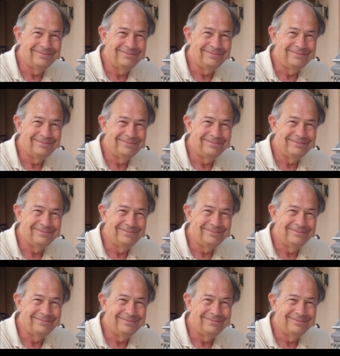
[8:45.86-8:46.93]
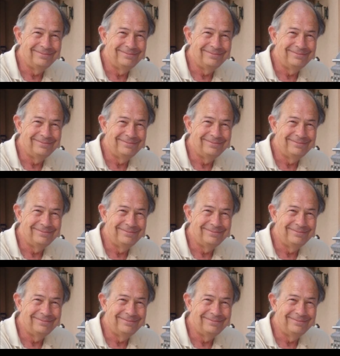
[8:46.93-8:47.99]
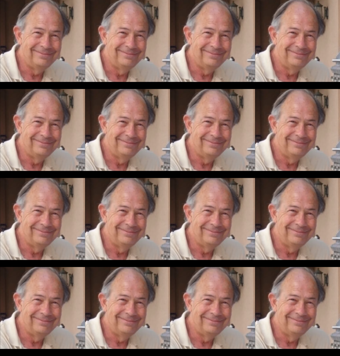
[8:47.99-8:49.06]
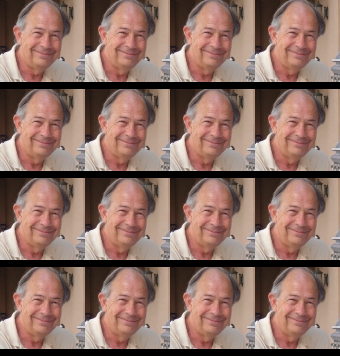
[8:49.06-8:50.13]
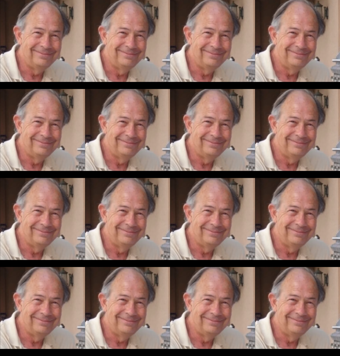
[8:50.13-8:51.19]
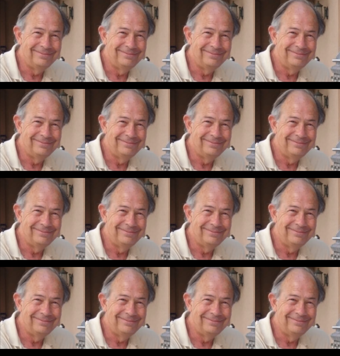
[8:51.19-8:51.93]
The face doesn't move, so there is nothing to read.